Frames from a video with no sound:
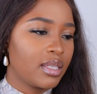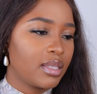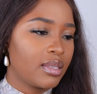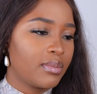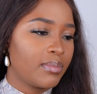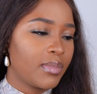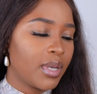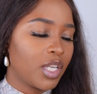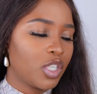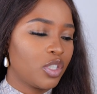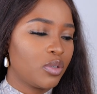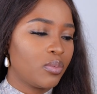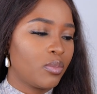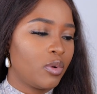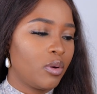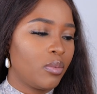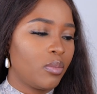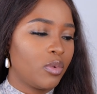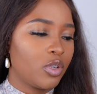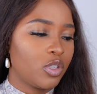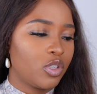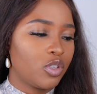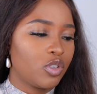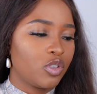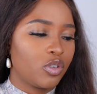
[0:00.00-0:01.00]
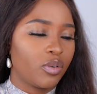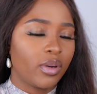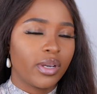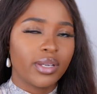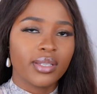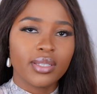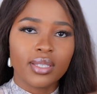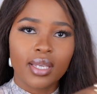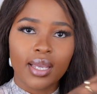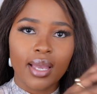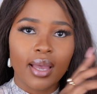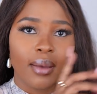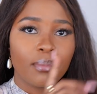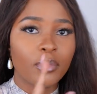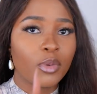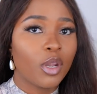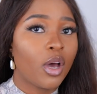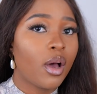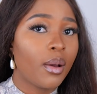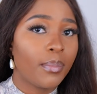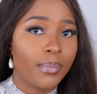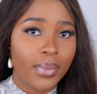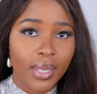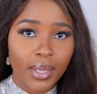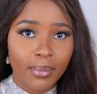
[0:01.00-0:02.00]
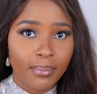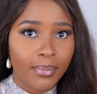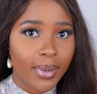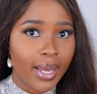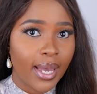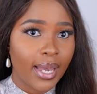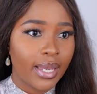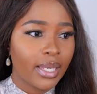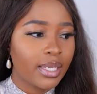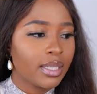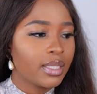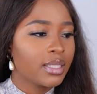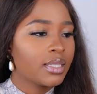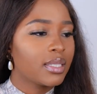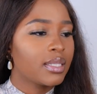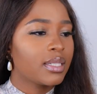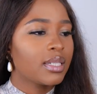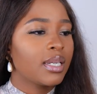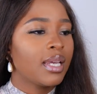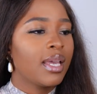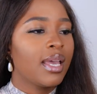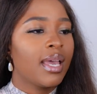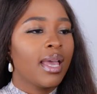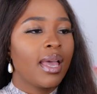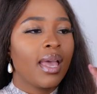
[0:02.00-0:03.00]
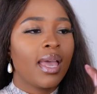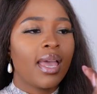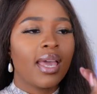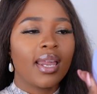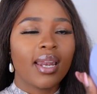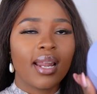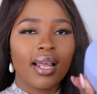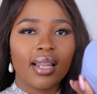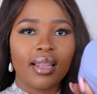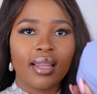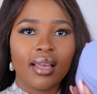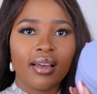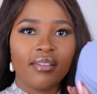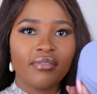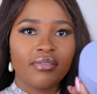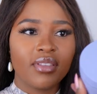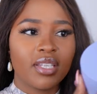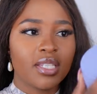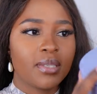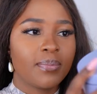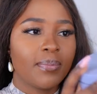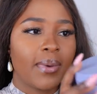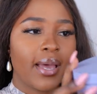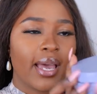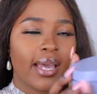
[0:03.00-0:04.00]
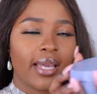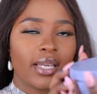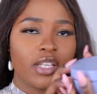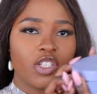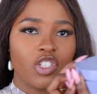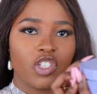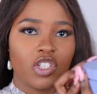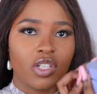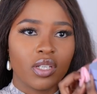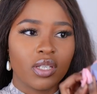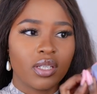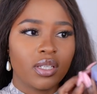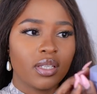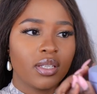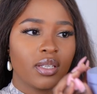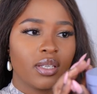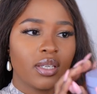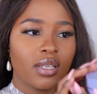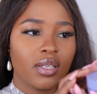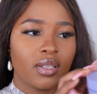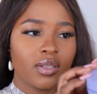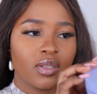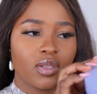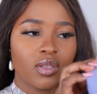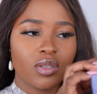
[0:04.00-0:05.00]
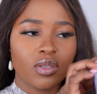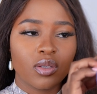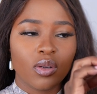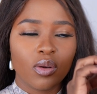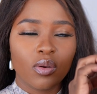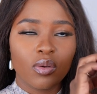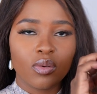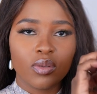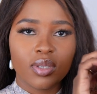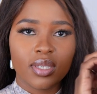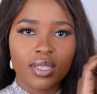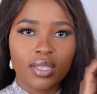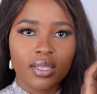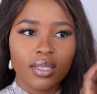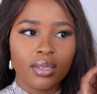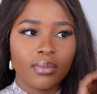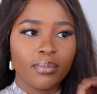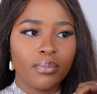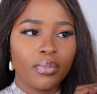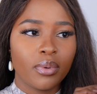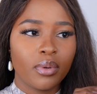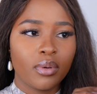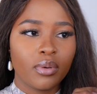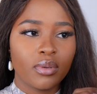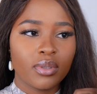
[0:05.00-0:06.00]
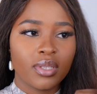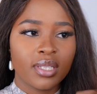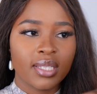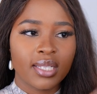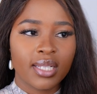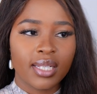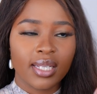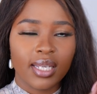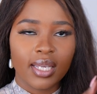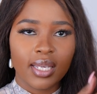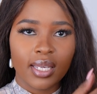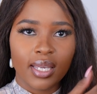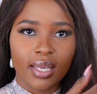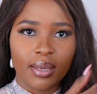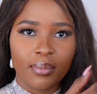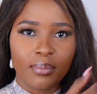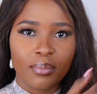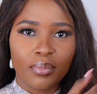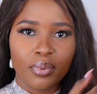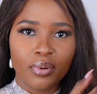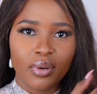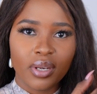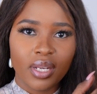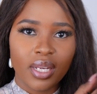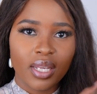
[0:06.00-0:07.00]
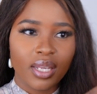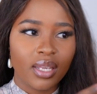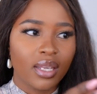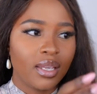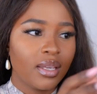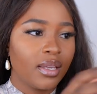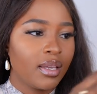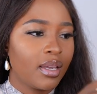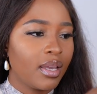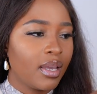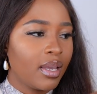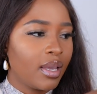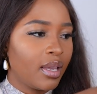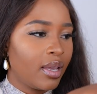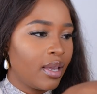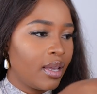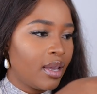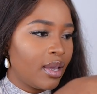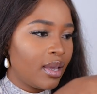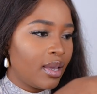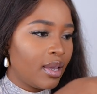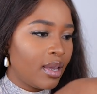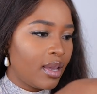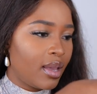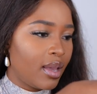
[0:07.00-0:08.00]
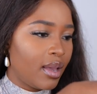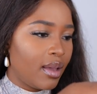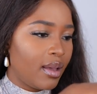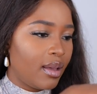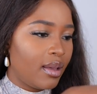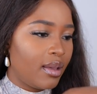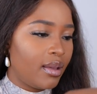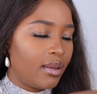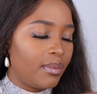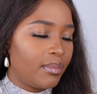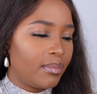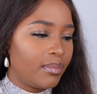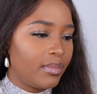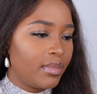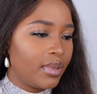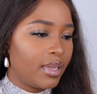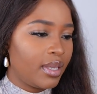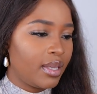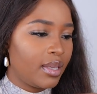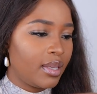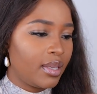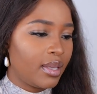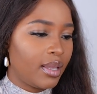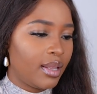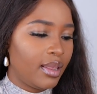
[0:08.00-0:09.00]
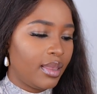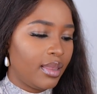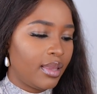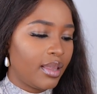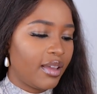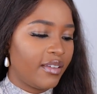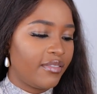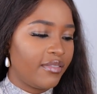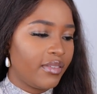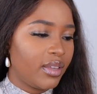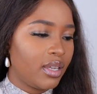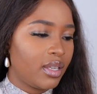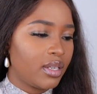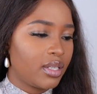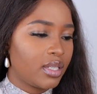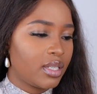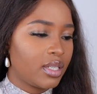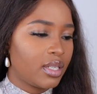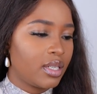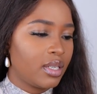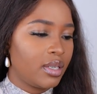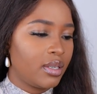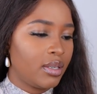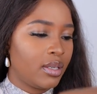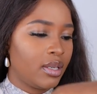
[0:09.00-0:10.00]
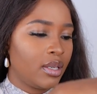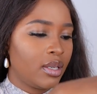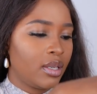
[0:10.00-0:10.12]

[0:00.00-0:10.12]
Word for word: is much more moisturizing. I'm not being biased, and I love this packaging. It's so simple, sleek, and pretty. Um, love it.